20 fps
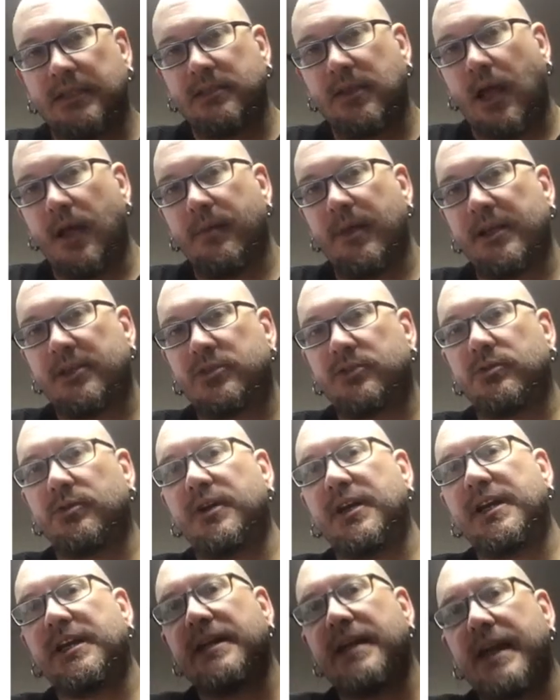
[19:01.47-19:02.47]
all about
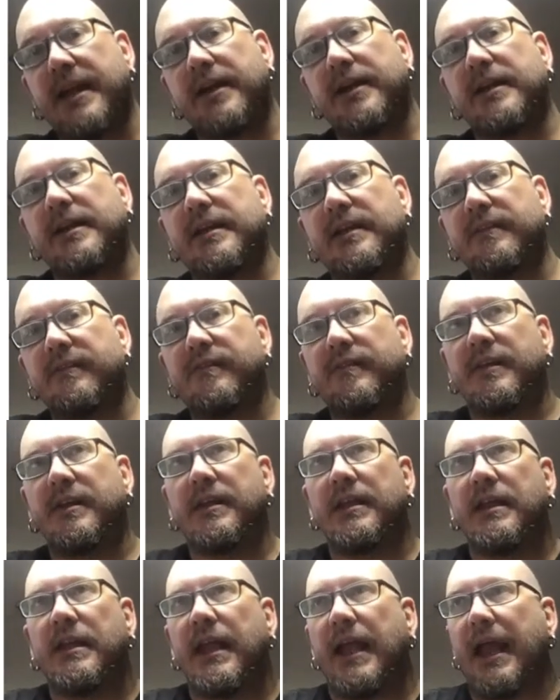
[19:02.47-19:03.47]
story, narrative,
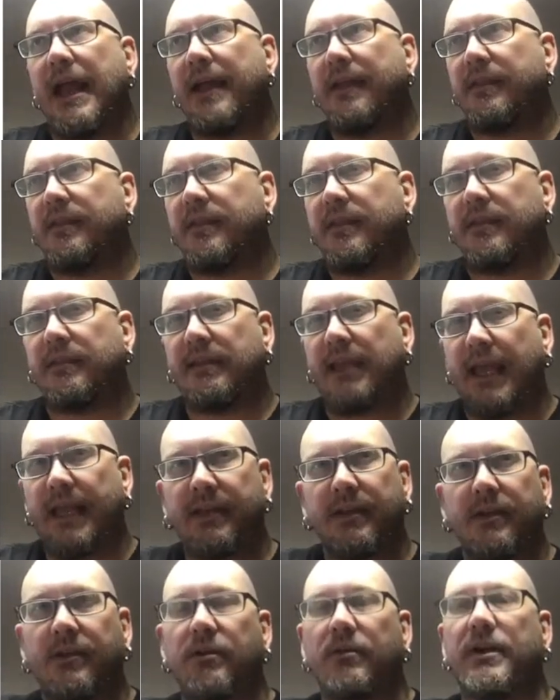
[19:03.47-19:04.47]
and
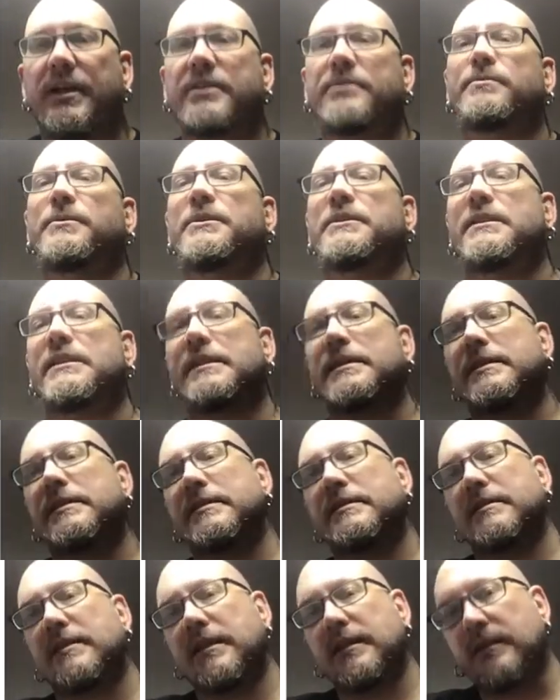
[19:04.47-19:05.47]
technical
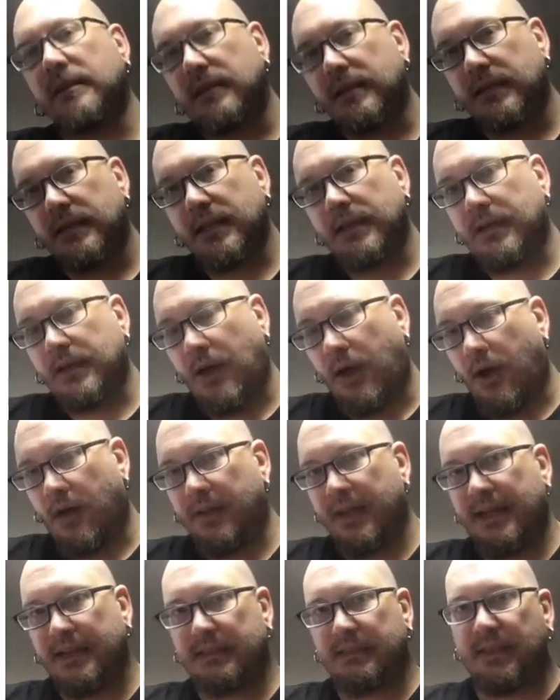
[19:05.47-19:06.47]
expertise and all
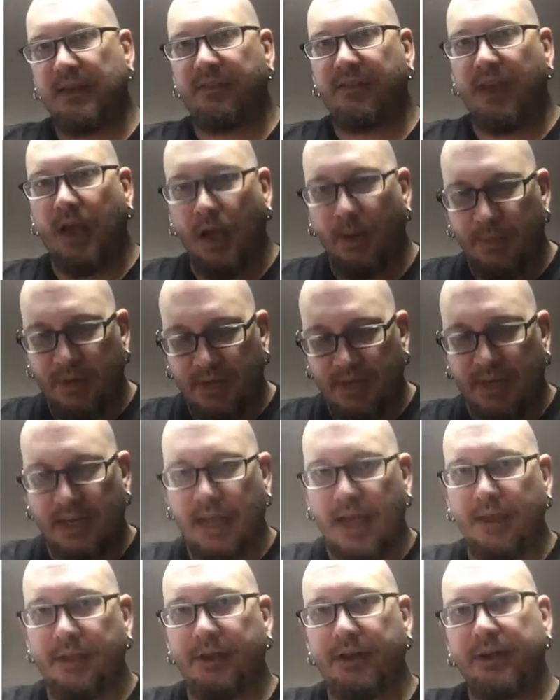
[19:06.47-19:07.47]
that stuff coming
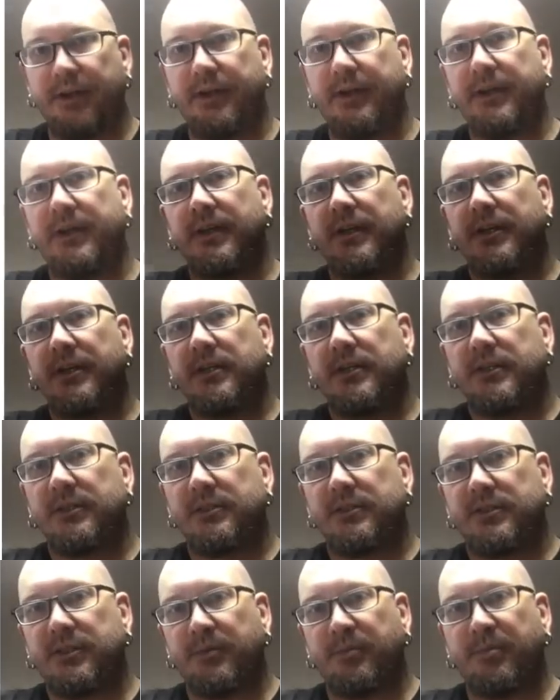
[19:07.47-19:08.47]
together
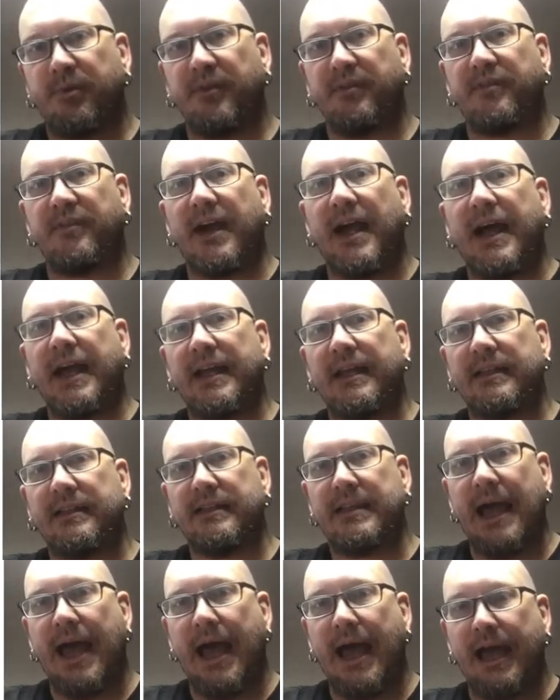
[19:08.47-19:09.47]
to provide
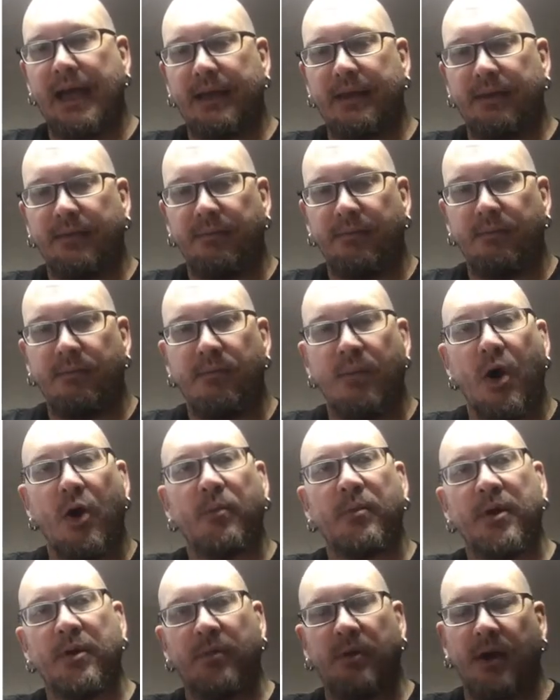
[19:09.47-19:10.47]
that
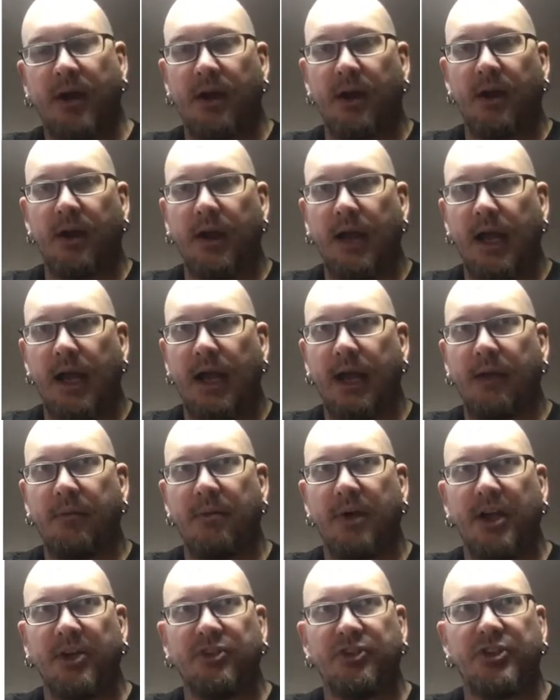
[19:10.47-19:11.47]
moment where
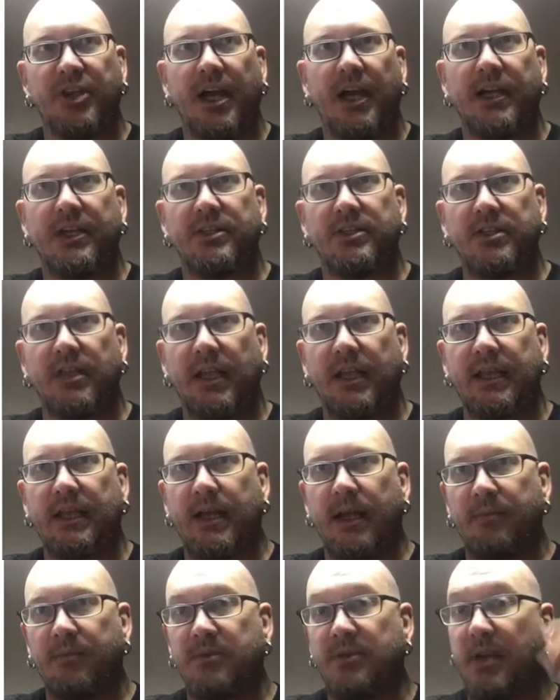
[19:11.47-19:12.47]
a judge, like
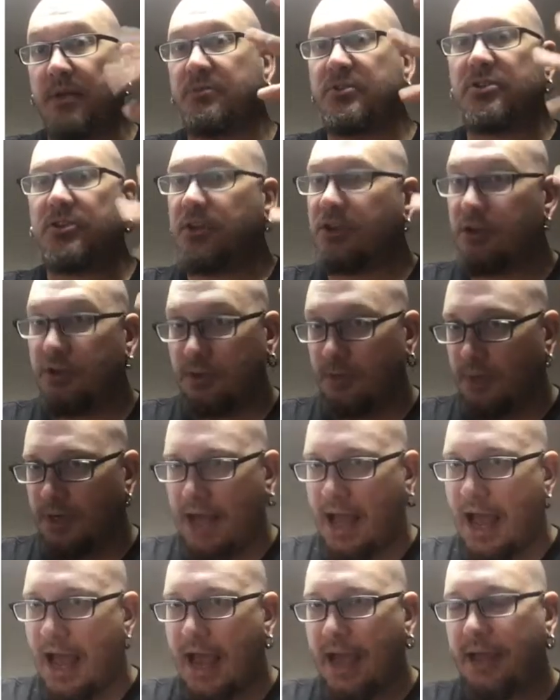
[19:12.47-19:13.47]
I'm just going to use the word
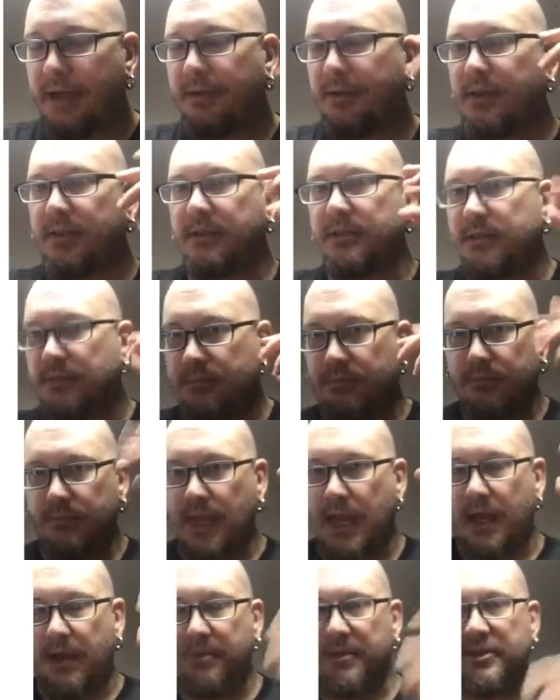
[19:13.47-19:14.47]
I because
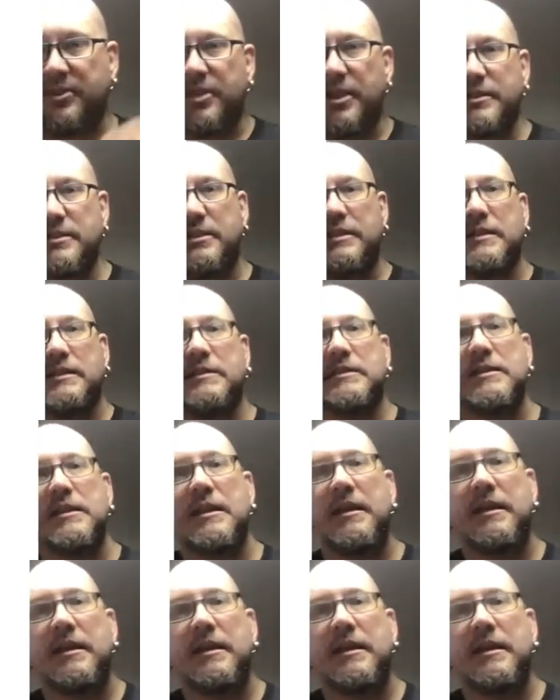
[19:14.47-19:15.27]
I'll be judging these